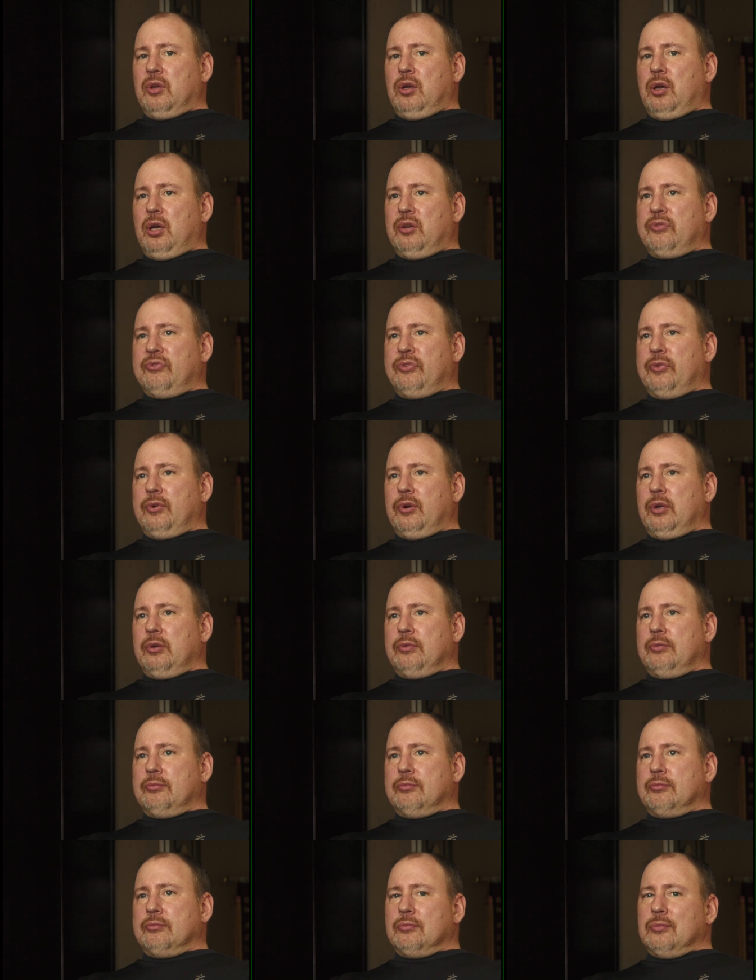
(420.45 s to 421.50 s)
gone
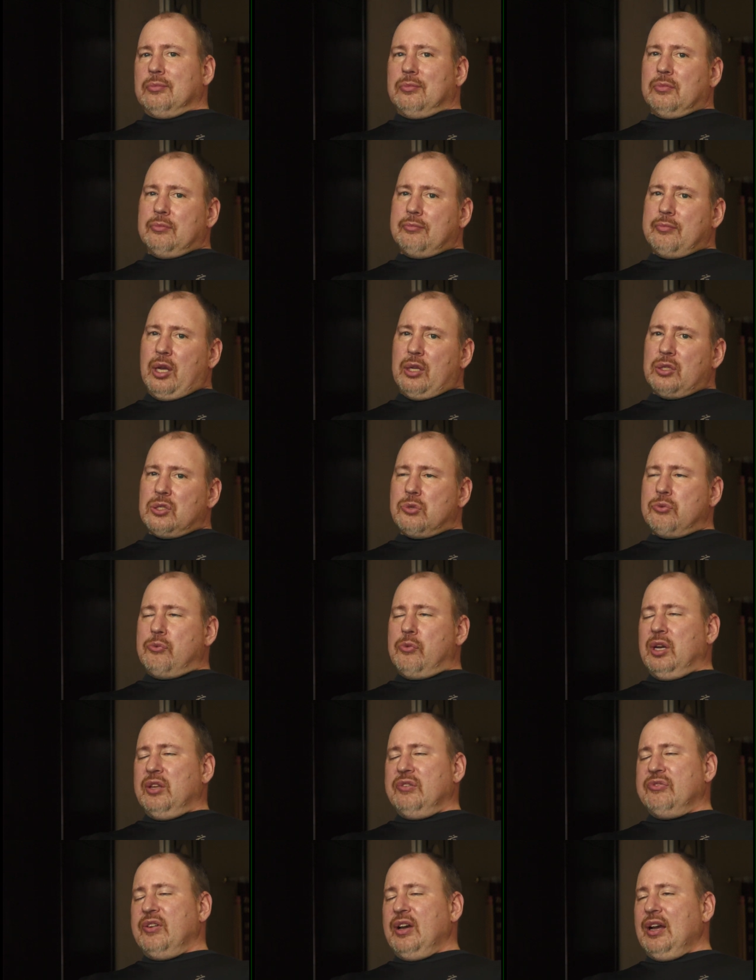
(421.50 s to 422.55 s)
from about
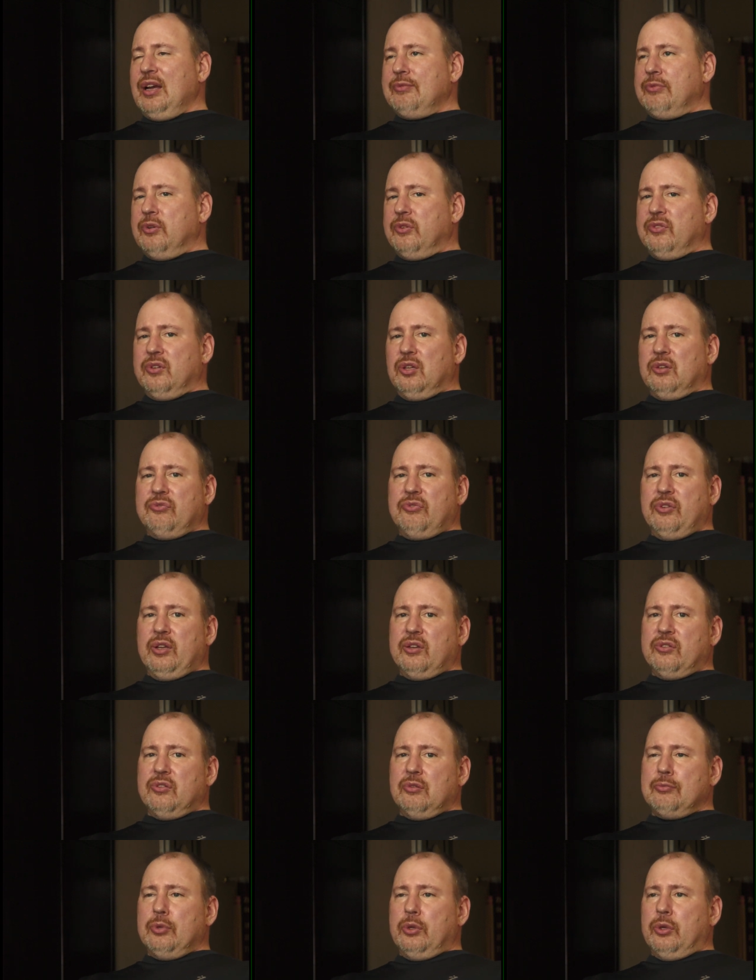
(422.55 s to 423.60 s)
twenty-five percent
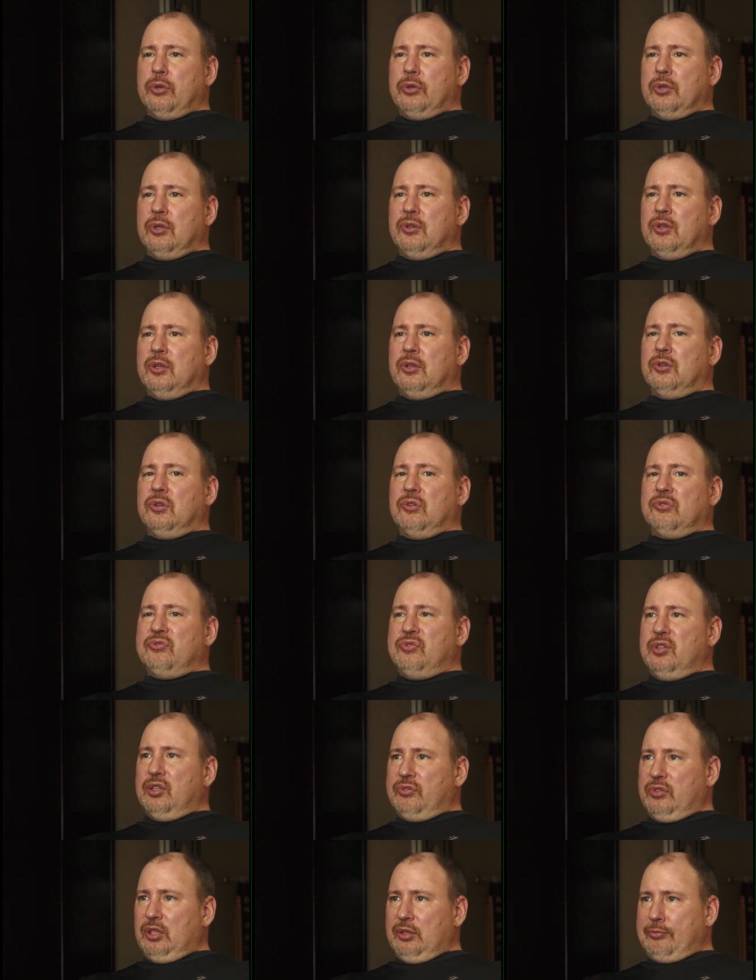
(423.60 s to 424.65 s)
flexibility to
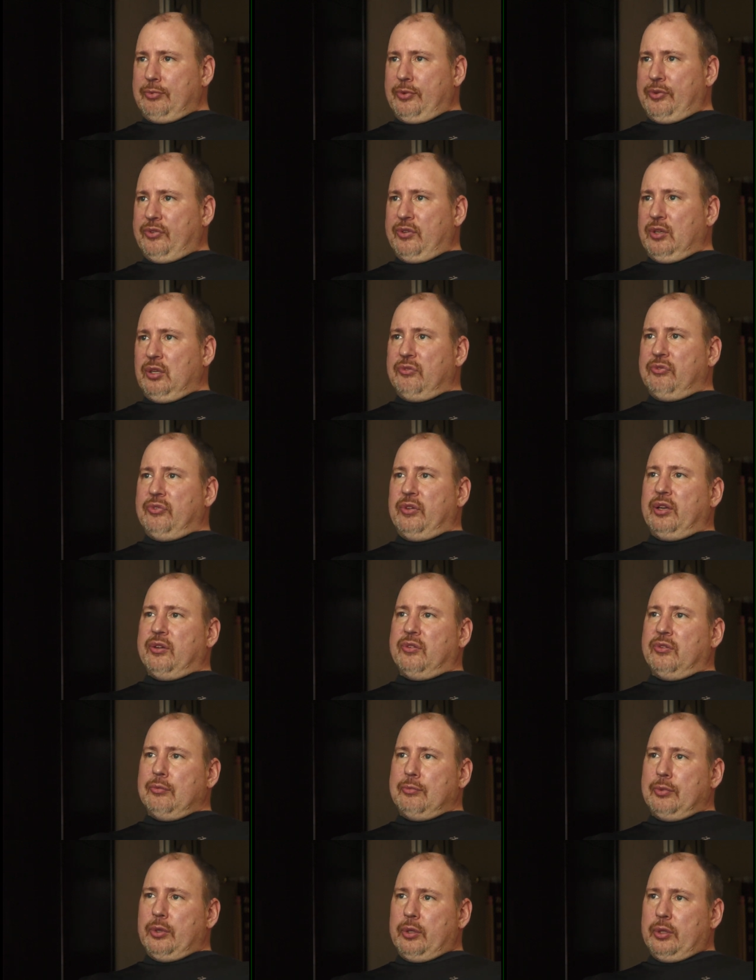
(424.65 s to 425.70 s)
fifty percent
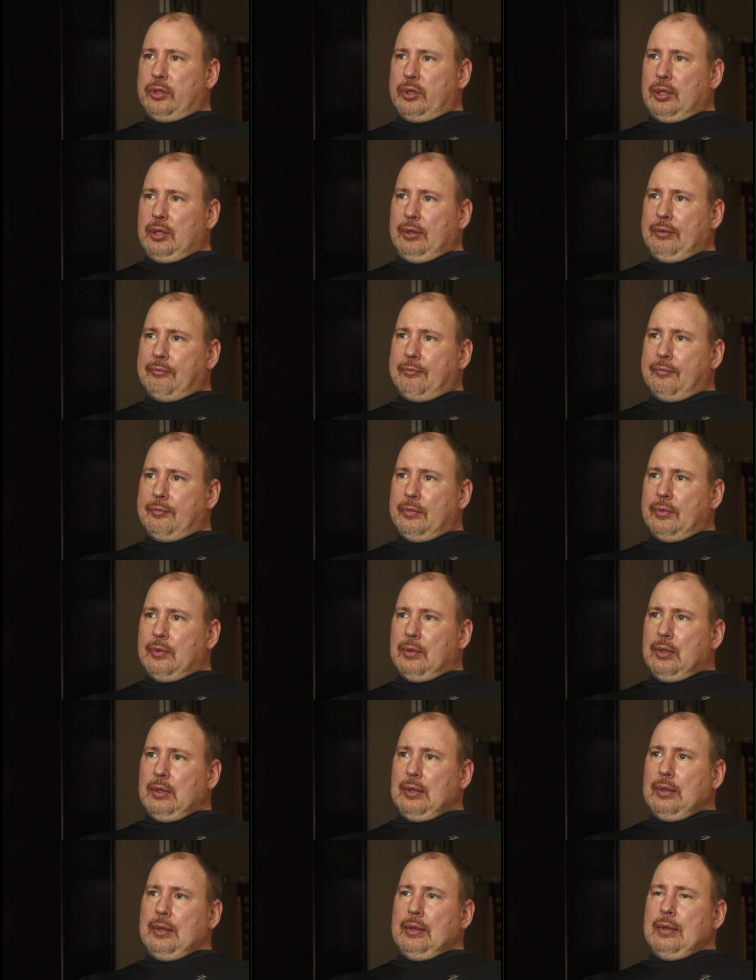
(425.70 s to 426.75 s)
flexibility.
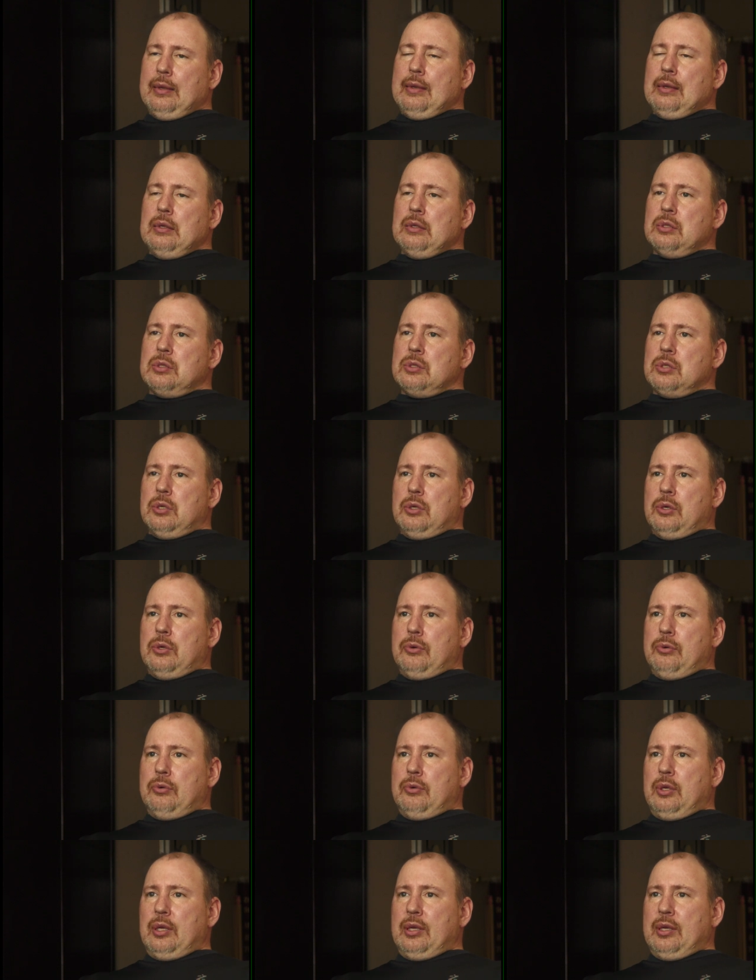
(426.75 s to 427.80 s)

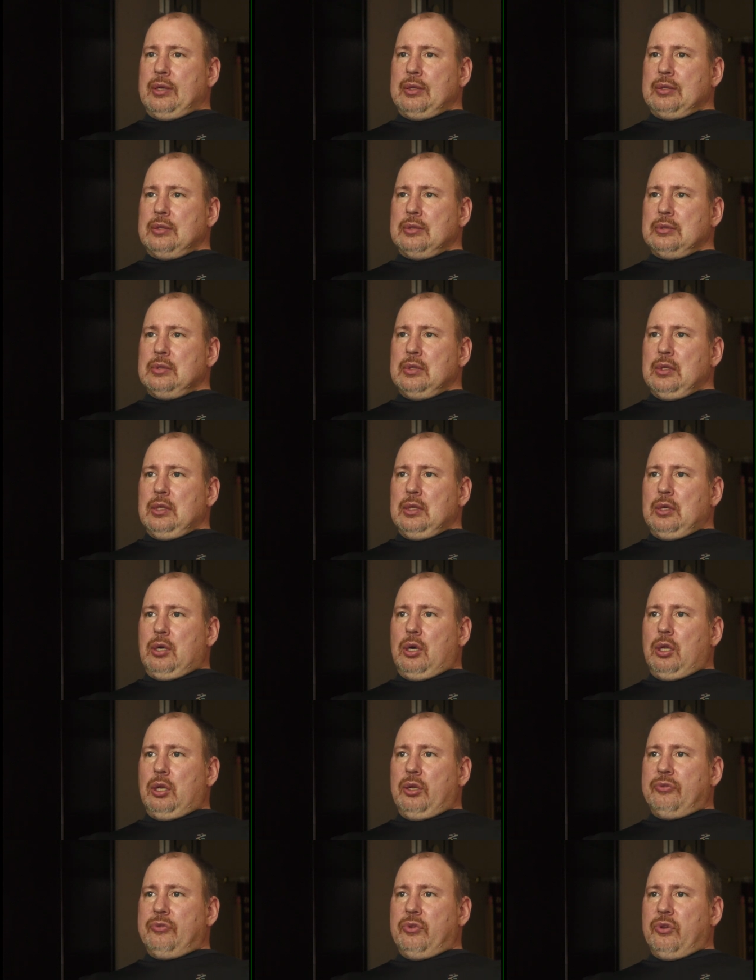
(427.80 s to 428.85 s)
So uh,
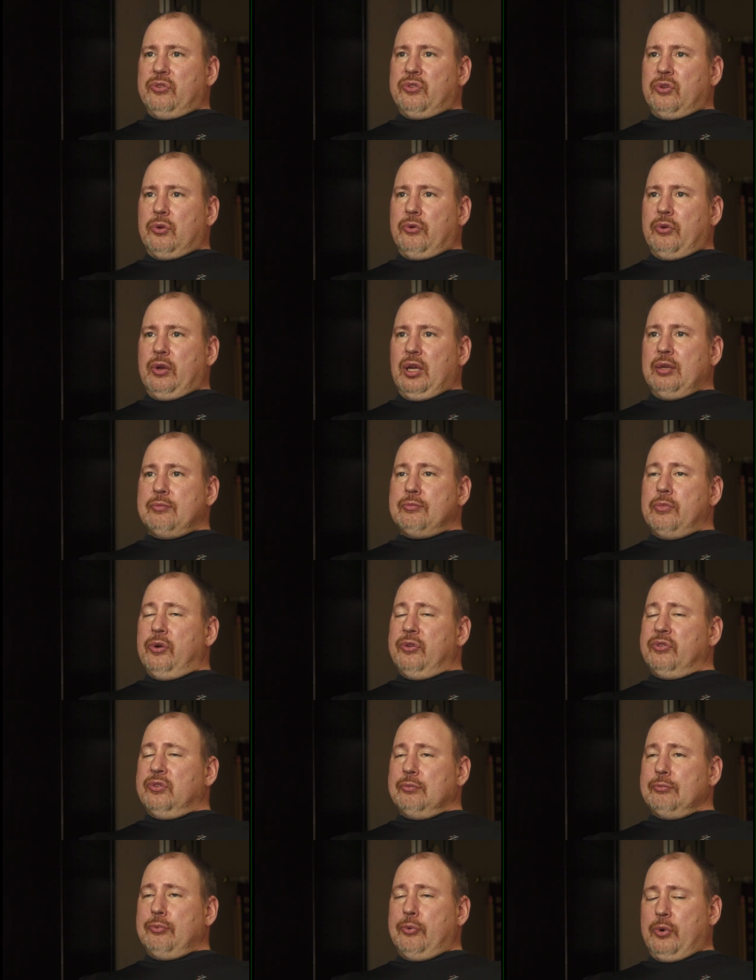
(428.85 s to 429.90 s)
all of those are great.
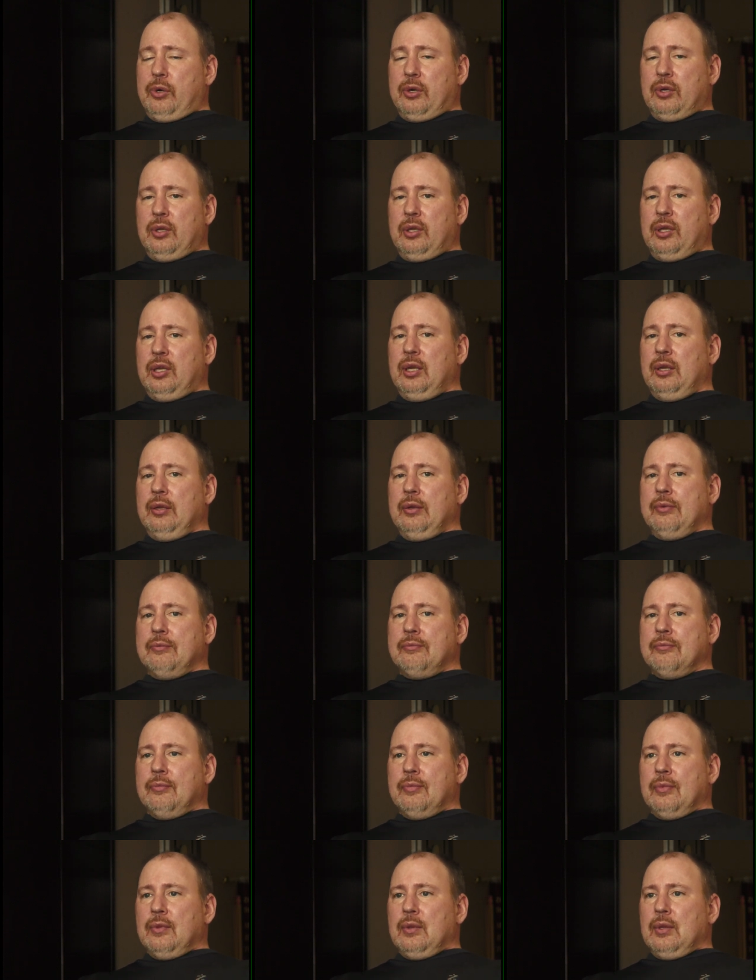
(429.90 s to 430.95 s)
Most importantly,
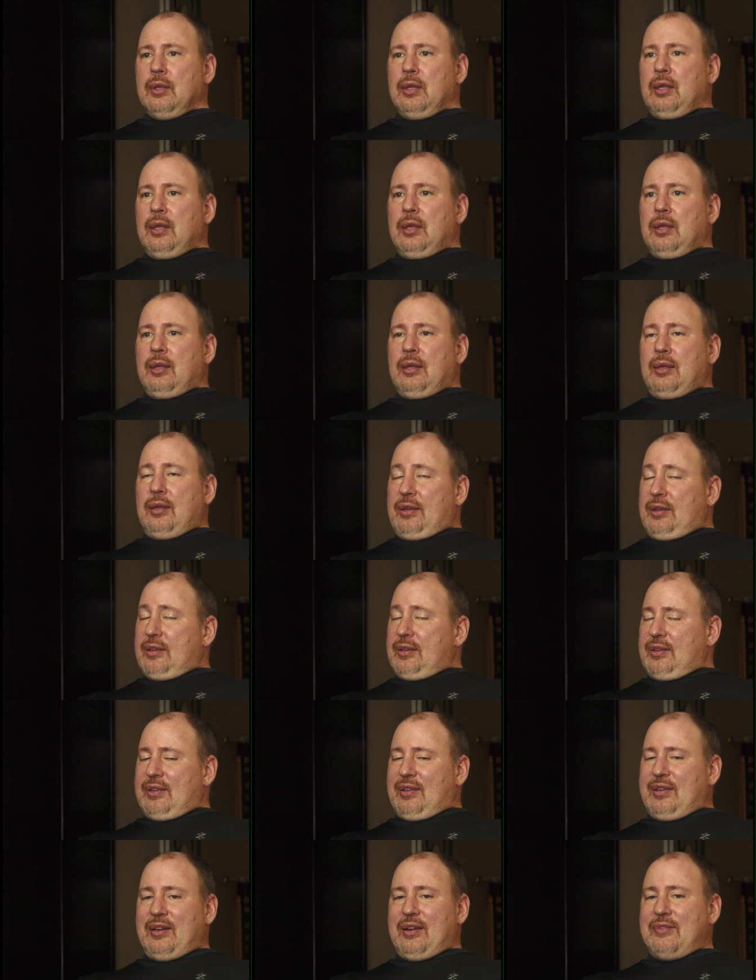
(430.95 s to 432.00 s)

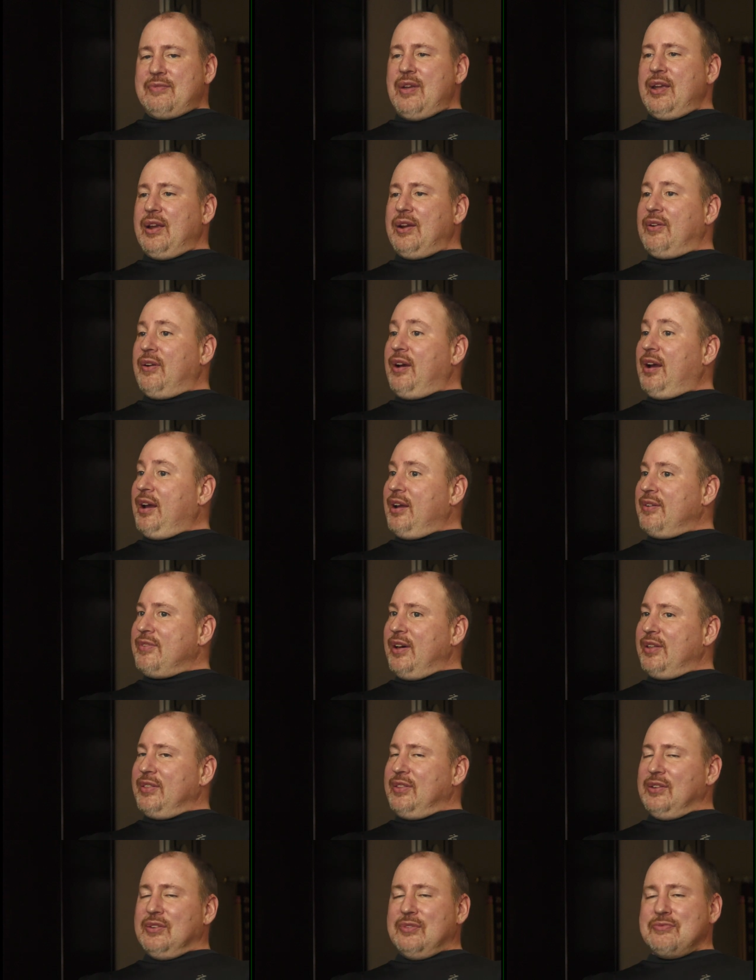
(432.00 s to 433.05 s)
and I may cry
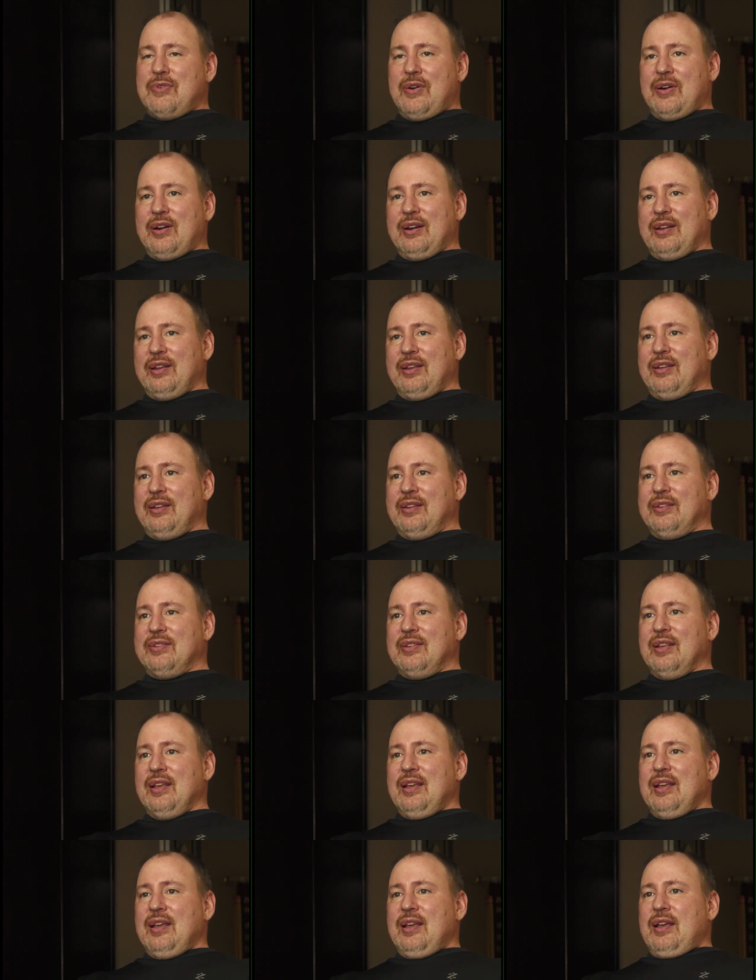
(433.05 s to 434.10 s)
about this part, is
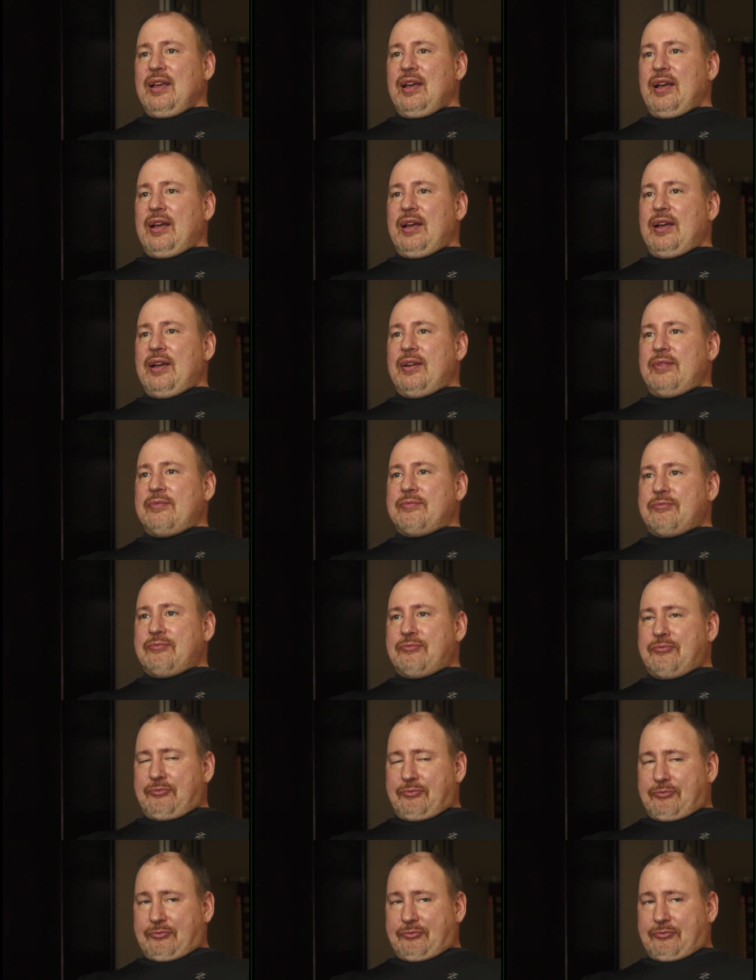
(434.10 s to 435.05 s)
um,